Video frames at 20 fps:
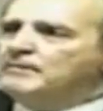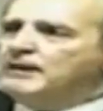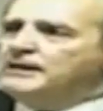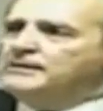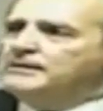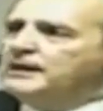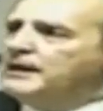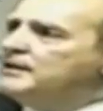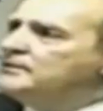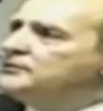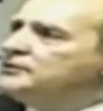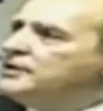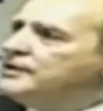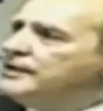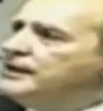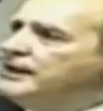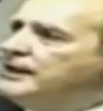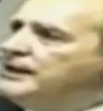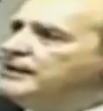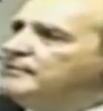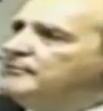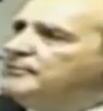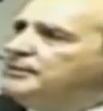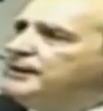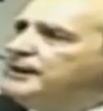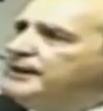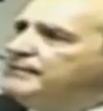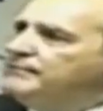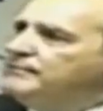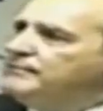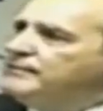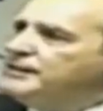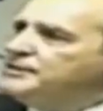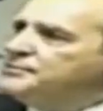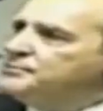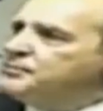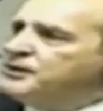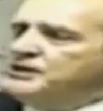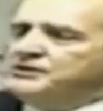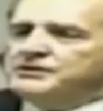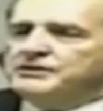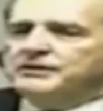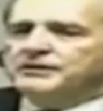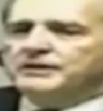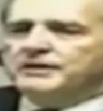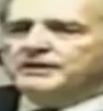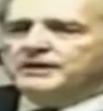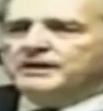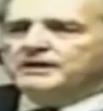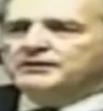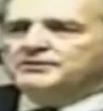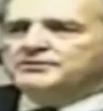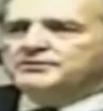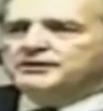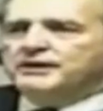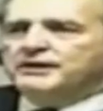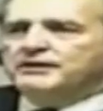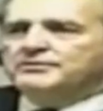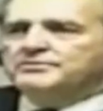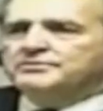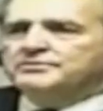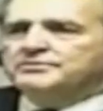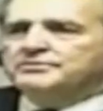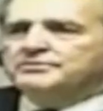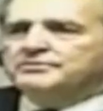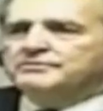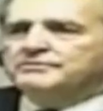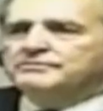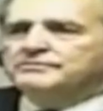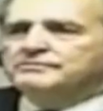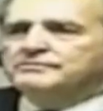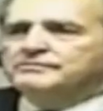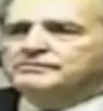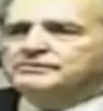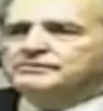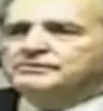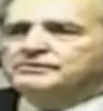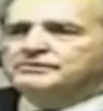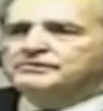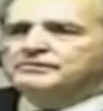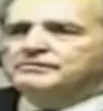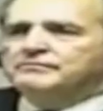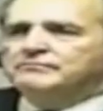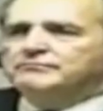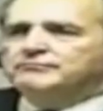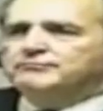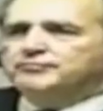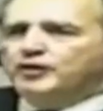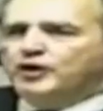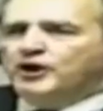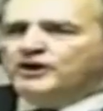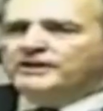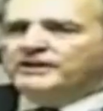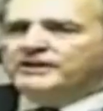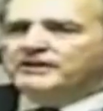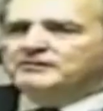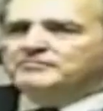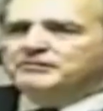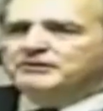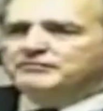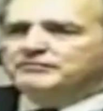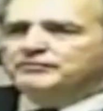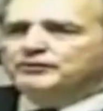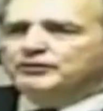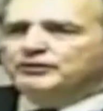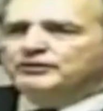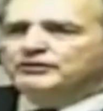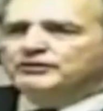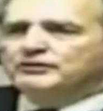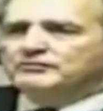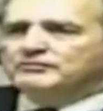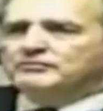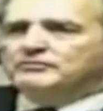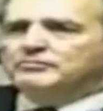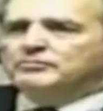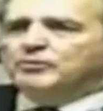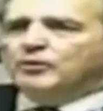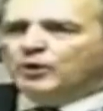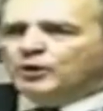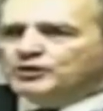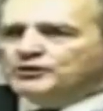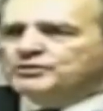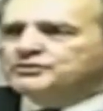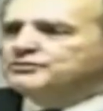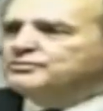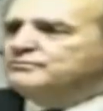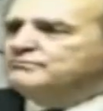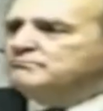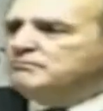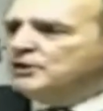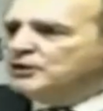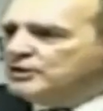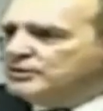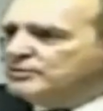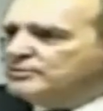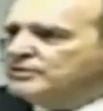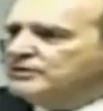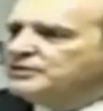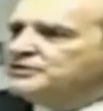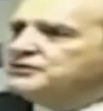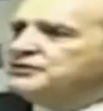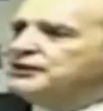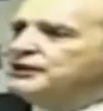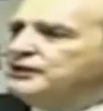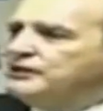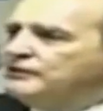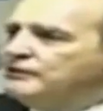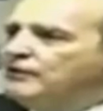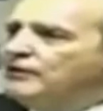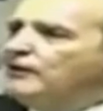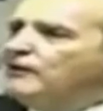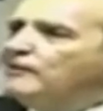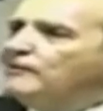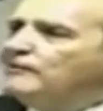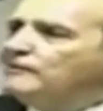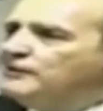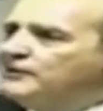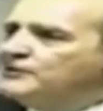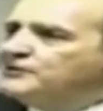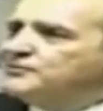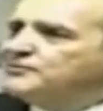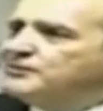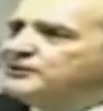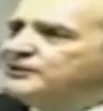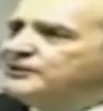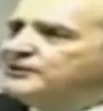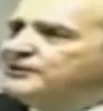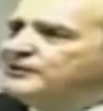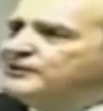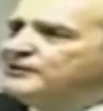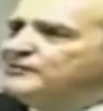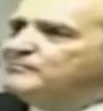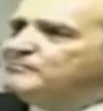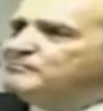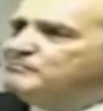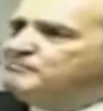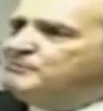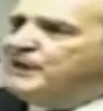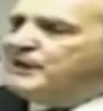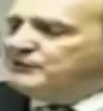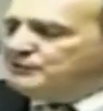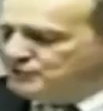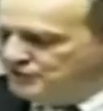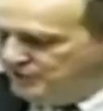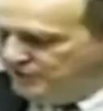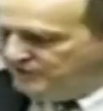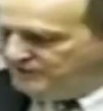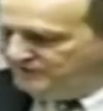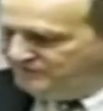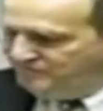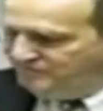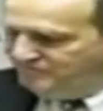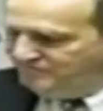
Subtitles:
Right now, today, we have the Vice President of the United States fawning before the worst murderers in all history in Beijing.